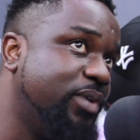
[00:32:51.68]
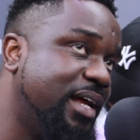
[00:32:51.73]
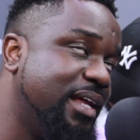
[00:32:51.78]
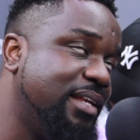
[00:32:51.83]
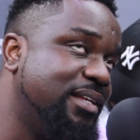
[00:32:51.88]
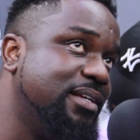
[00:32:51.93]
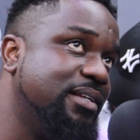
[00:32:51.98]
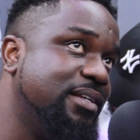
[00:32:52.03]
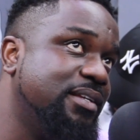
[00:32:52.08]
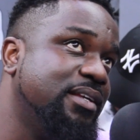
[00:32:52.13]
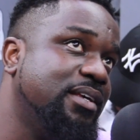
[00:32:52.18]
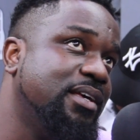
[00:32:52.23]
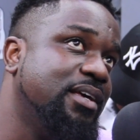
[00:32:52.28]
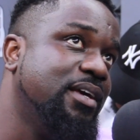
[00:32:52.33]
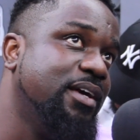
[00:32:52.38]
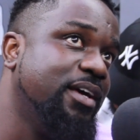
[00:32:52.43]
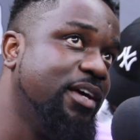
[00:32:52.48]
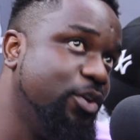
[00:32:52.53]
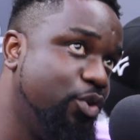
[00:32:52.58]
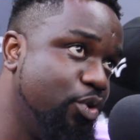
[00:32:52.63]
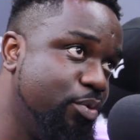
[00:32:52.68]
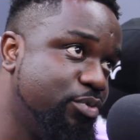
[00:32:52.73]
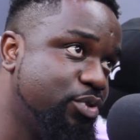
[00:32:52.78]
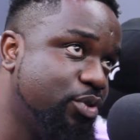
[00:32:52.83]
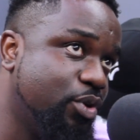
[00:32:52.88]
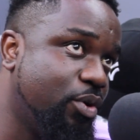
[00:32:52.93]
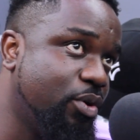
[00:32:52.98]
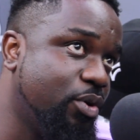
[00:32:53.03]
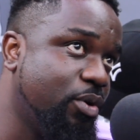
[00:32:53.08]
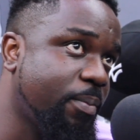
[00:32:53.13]
when I did
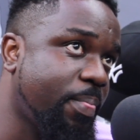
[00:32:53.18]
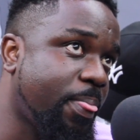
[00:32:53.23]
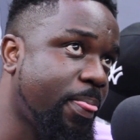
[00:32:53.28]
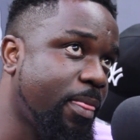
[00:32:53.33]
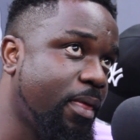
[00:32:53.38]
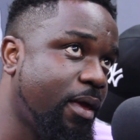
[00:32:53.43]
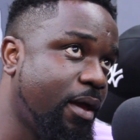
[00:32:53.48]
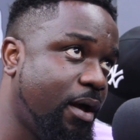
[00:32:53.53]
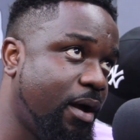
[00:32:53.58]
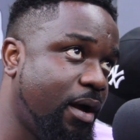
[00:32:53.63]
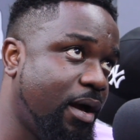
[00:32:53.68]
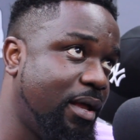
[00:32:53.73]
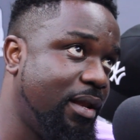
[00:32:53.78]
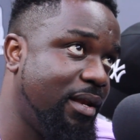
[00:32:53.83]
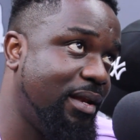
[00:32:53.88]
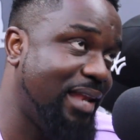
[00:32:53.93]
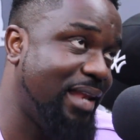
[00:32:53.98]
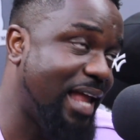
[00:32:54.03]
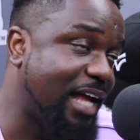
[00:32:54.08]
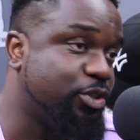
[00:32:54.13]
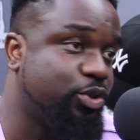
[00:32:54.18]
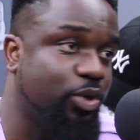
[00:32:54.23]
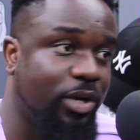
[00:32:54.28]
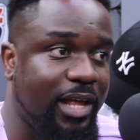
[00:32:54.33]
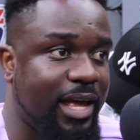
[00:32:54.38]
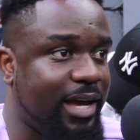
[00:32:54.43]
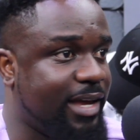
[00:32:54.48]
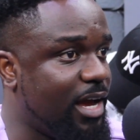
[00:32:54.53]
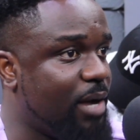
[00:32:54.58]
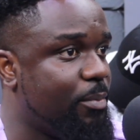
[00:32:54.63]
Doomsaw,
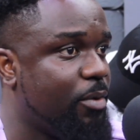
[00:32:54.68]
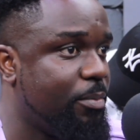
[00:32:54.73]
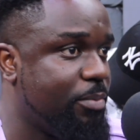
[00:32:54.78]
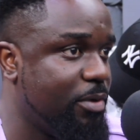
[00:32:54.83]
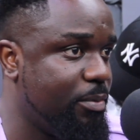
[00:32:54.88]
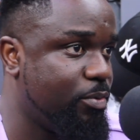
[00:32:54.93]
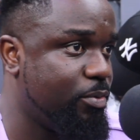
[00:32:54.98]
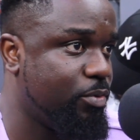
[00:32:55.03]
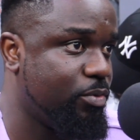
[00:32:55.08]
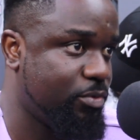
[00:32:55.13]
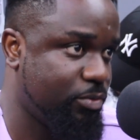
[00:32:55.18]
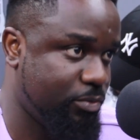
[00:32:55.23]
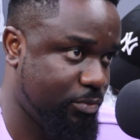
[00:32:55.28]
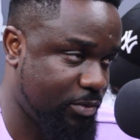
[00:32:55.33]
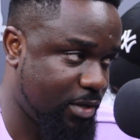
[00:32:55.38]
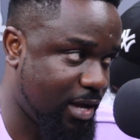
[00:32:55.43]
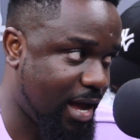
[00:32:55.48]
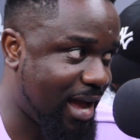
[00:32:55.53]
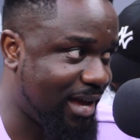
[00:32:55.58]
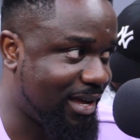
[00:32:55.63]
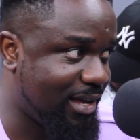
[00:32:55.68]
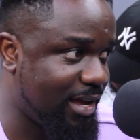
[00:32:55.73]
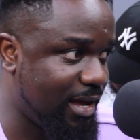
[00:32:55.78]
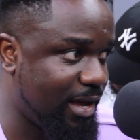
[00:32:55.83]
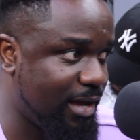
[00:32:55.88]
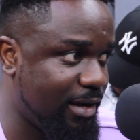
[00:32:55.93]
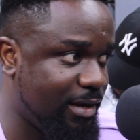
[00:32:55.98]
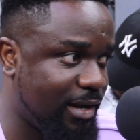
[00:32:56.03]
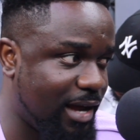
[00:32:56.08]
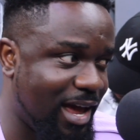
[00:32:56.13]
naturally I care about people. I
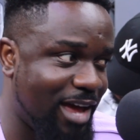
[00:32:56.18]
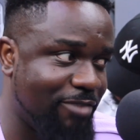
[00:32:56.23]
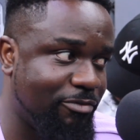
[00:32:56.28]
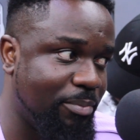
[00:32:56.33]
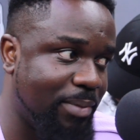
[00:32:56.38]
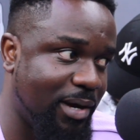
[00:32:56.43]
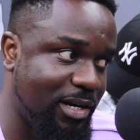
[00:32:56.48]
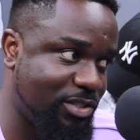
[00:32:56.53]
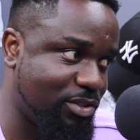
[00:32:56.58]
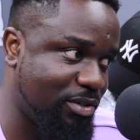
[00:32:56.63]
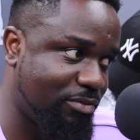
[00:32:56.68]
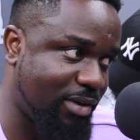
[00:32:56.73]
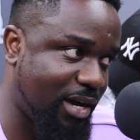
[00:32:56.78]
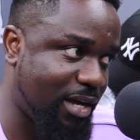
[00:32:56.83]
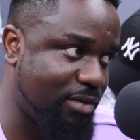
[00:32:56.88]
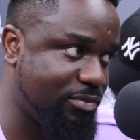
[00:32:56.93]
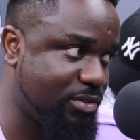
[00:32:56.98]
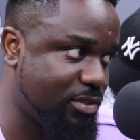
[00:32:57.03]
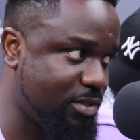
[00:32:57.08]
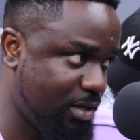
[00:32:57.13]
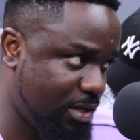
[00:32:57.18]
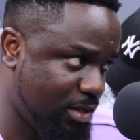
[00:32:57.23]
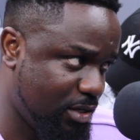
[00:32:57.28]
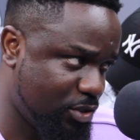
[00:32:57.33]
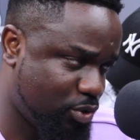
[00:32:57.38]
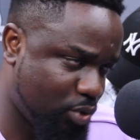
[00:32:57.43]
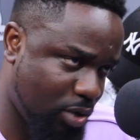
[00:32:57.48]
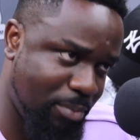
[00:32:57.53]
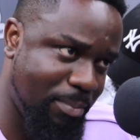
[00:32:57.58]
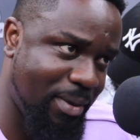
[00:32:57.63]
care that everybody survives,
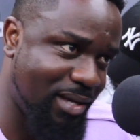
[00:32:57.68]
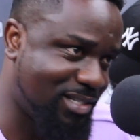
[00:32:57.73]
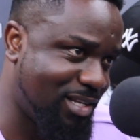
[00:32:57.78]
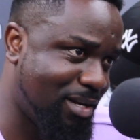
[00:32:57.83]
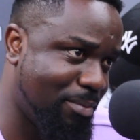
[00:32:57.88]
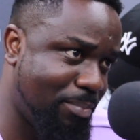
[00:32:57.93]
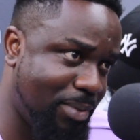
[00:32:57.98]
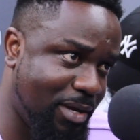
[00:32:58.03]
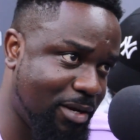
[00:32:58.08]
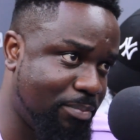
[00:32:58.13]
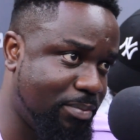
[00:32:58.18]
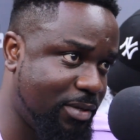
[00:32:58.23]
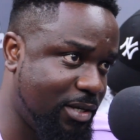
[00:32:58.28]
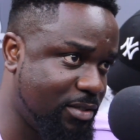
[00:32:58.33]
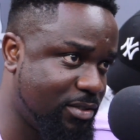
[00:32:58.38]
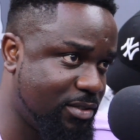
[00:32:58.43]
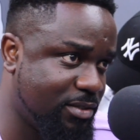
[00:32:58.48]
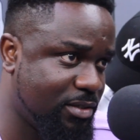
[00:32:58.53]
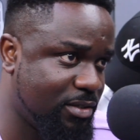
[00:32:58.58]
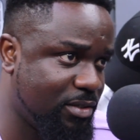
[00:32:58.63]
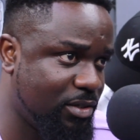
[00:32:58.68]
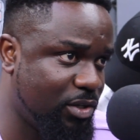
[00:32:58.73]
so it makes it a better place.